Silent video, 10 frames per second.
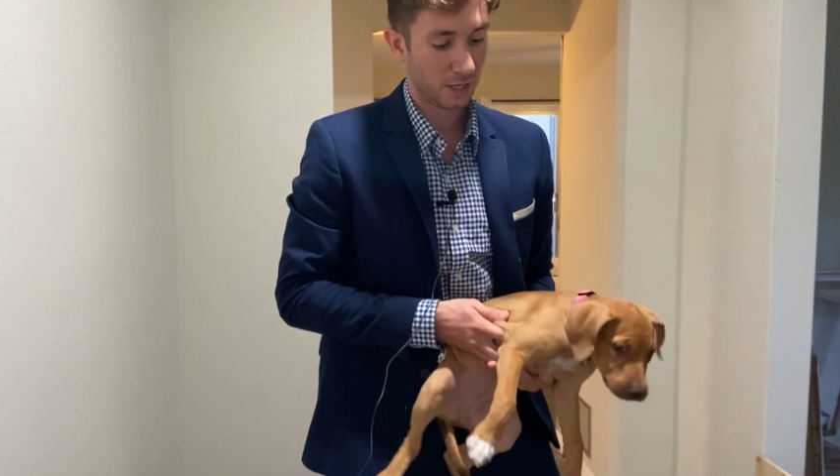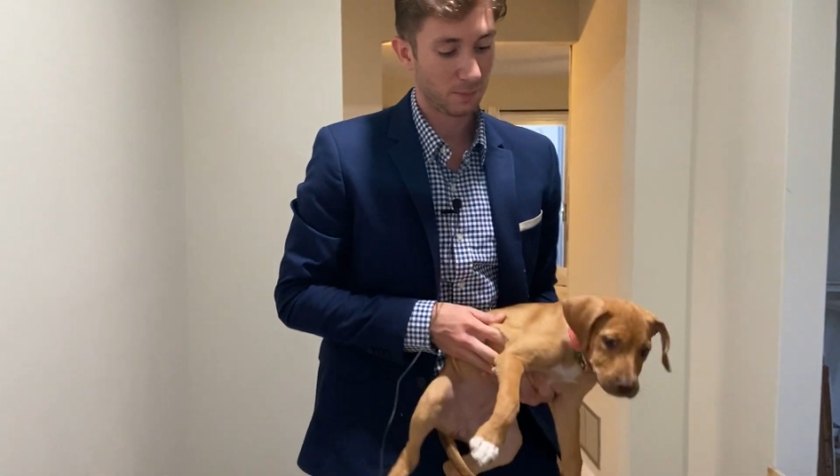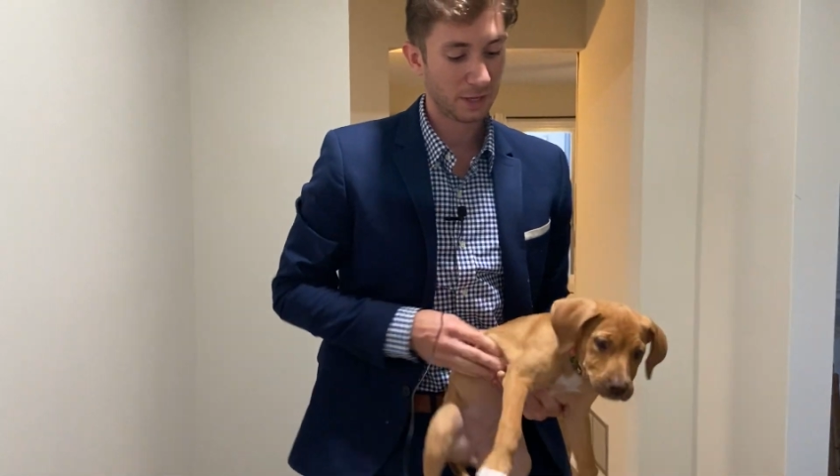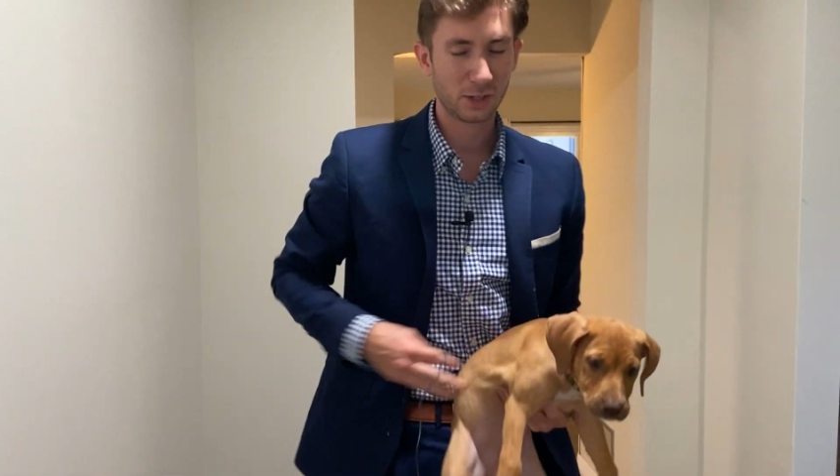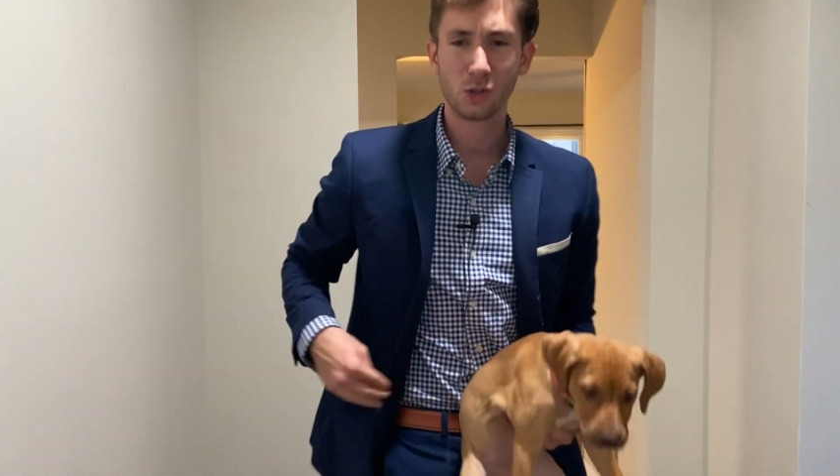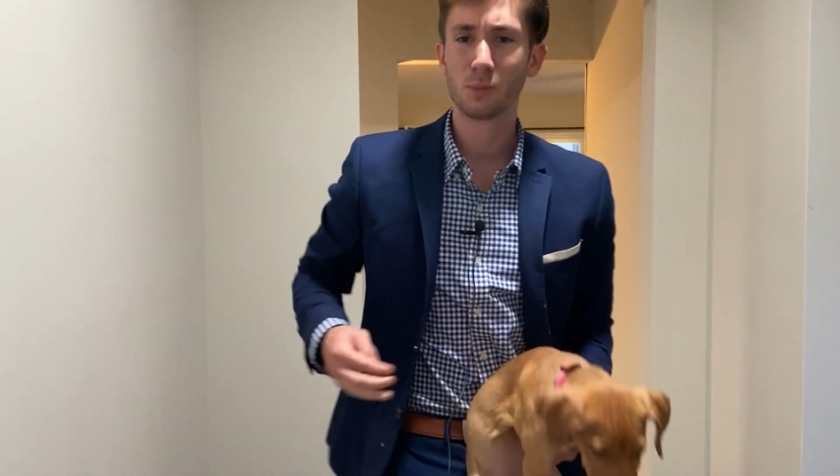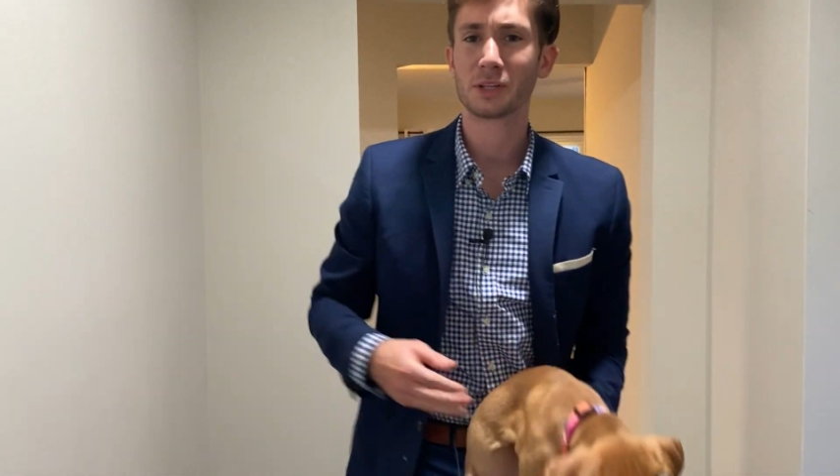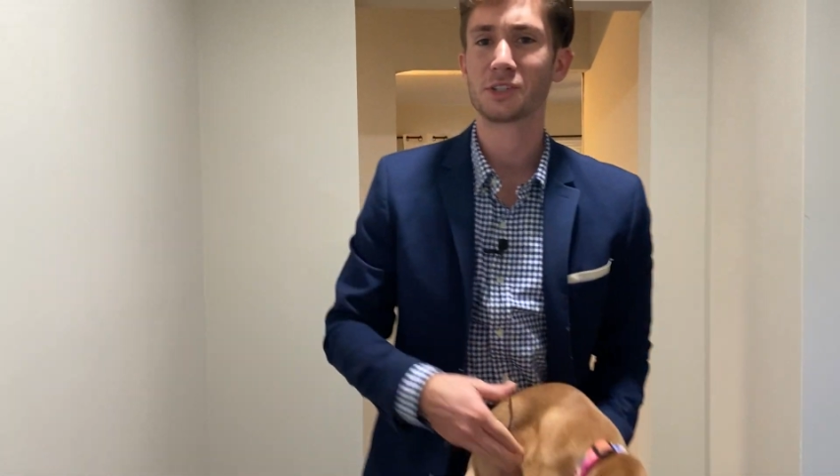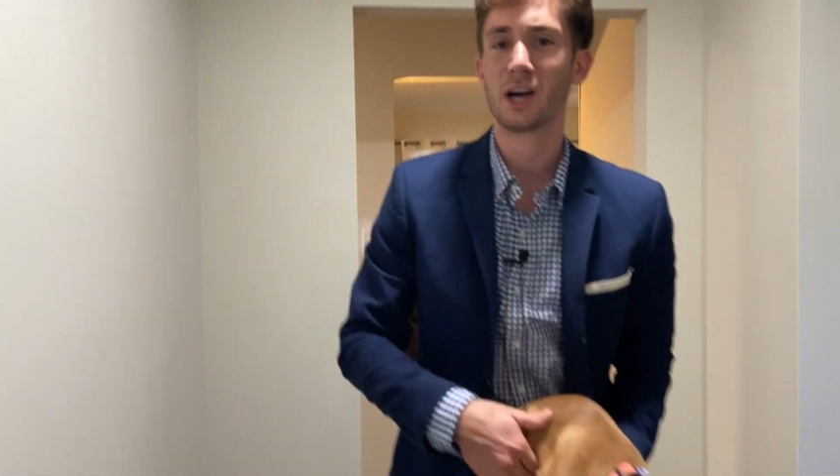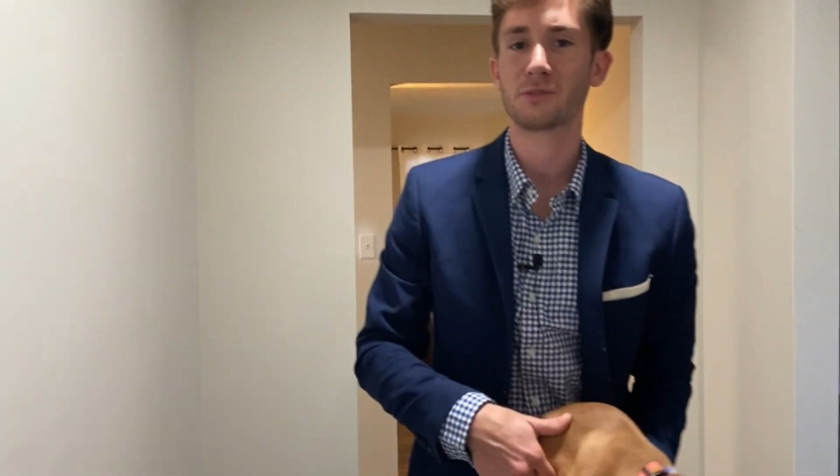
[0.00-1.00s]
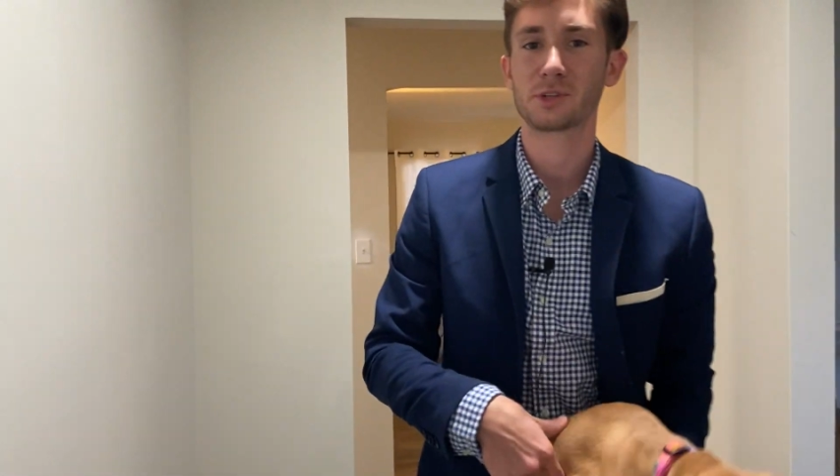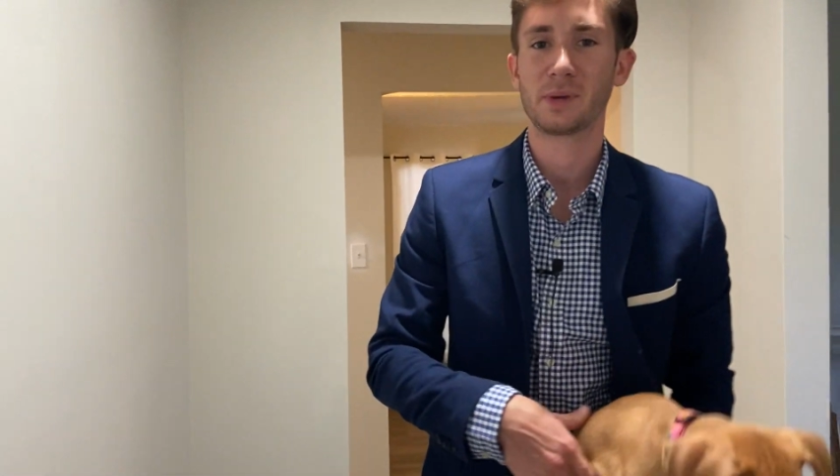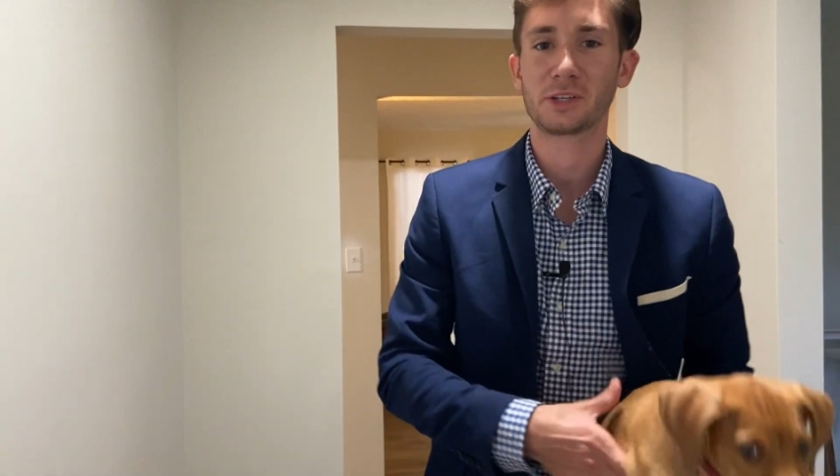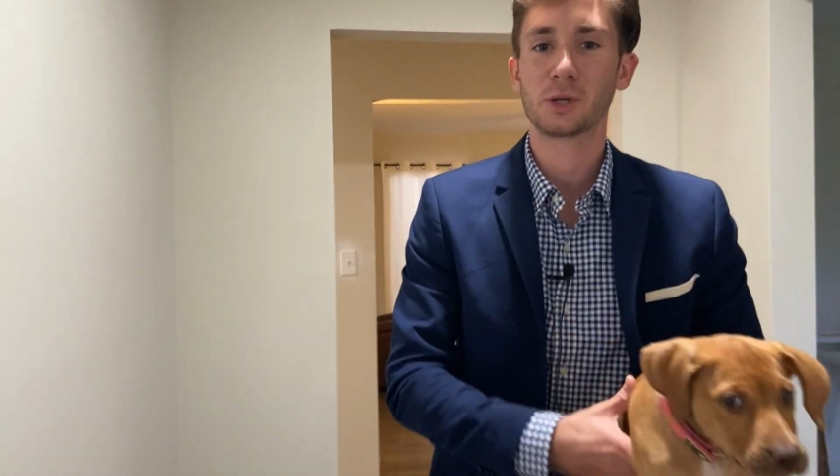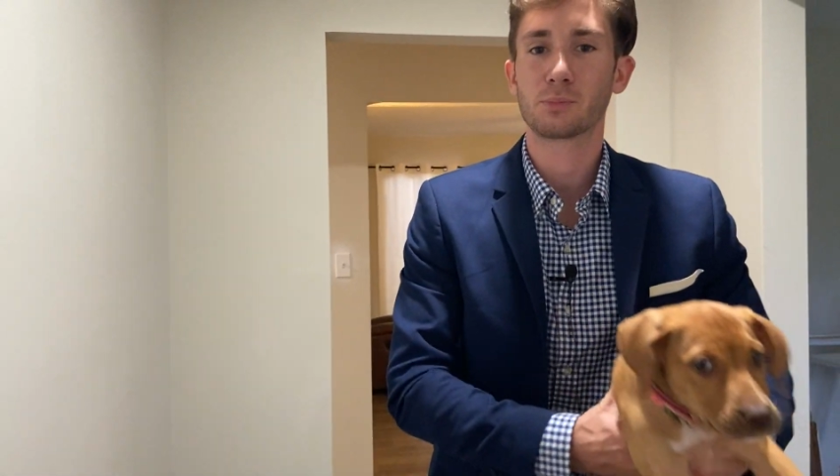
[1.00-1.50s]
making it a little bit tough to
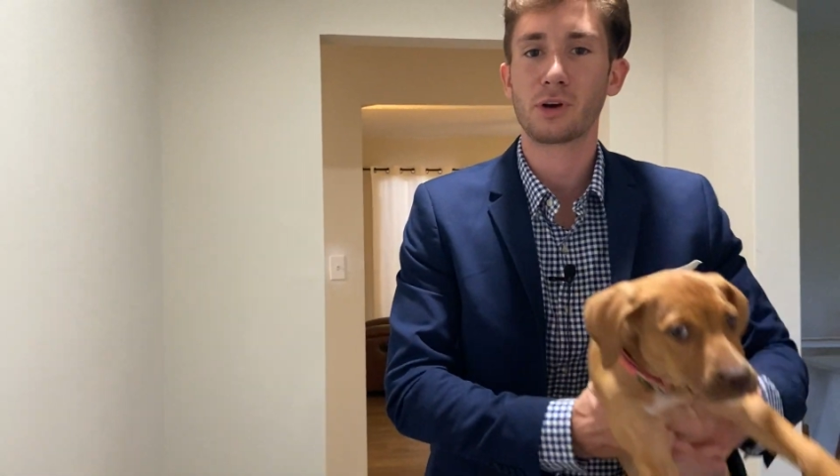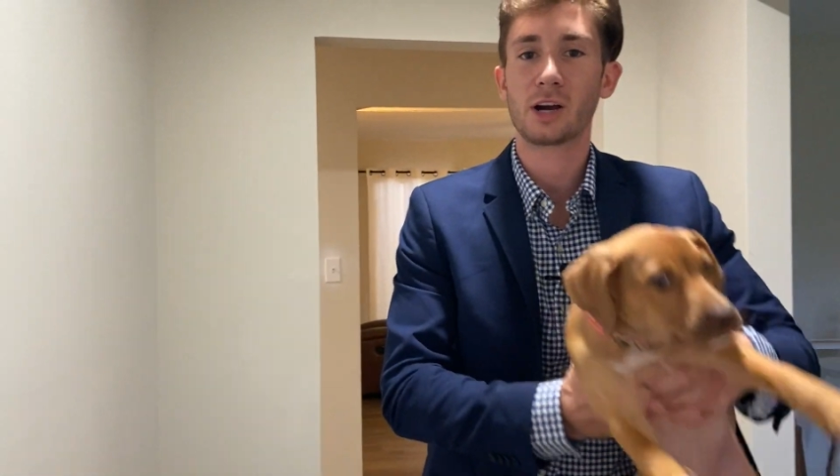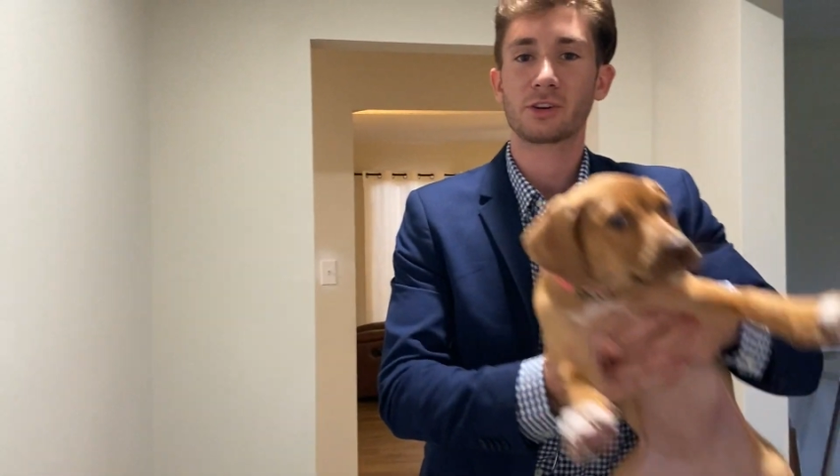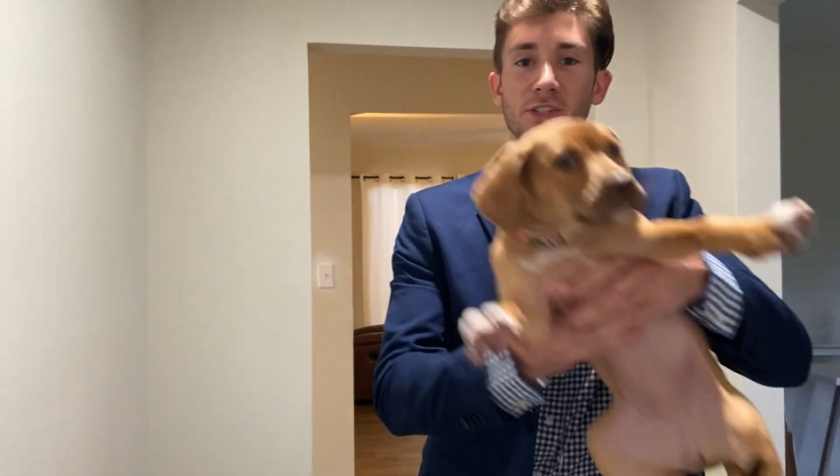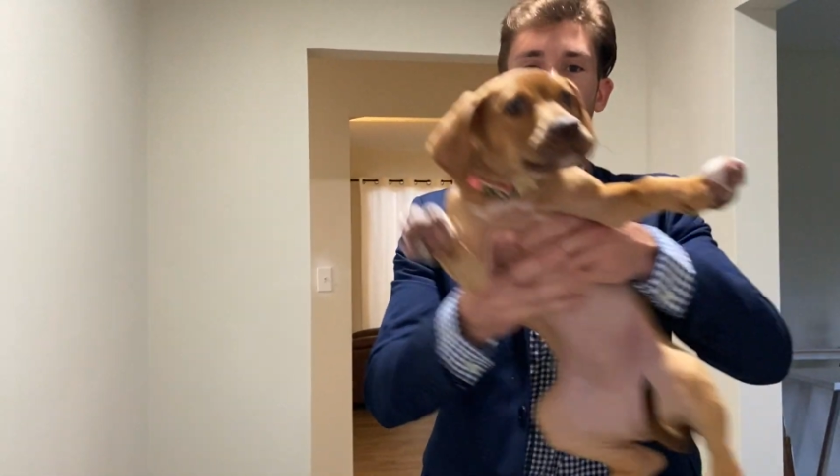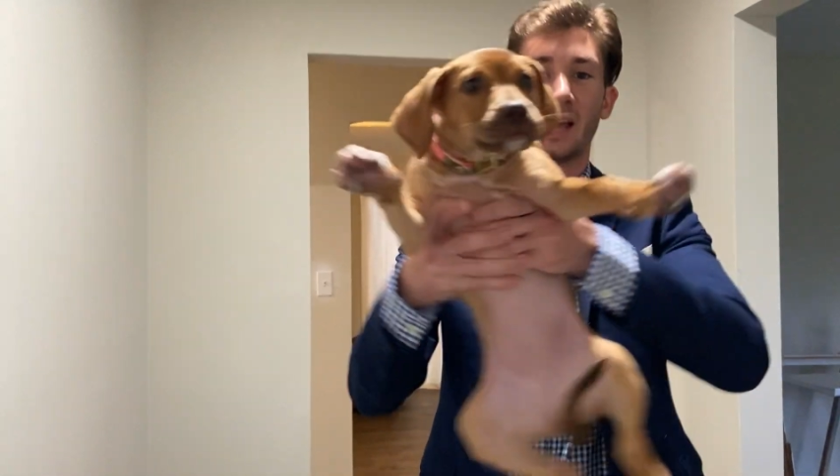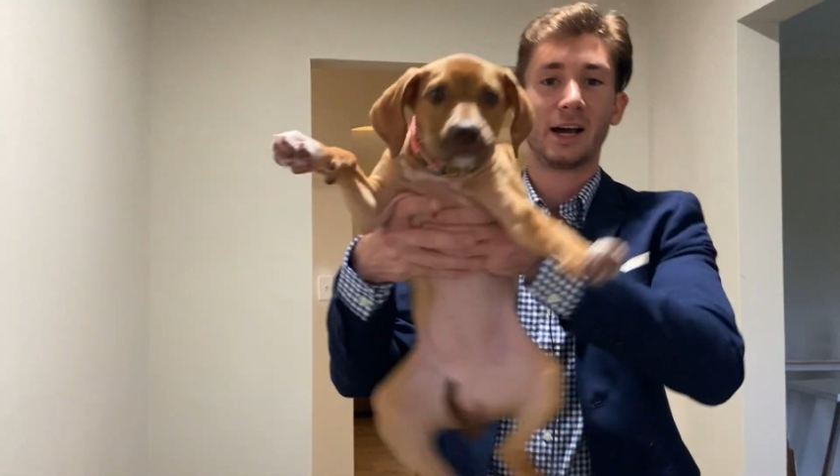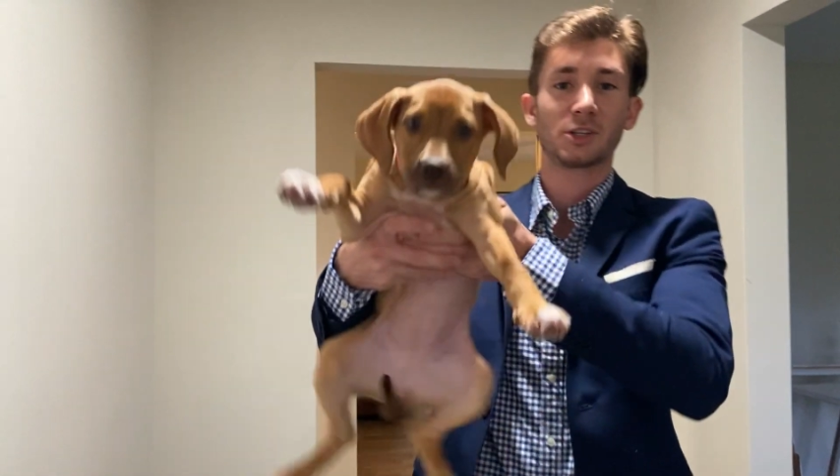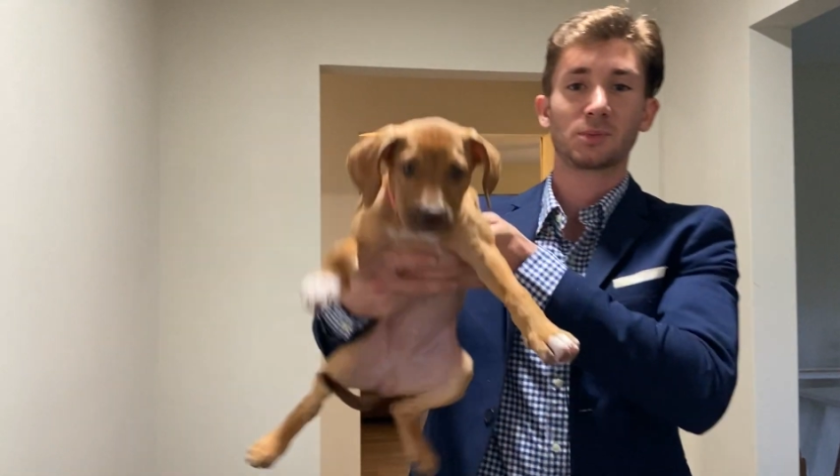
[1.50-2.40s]
make good progress on the house,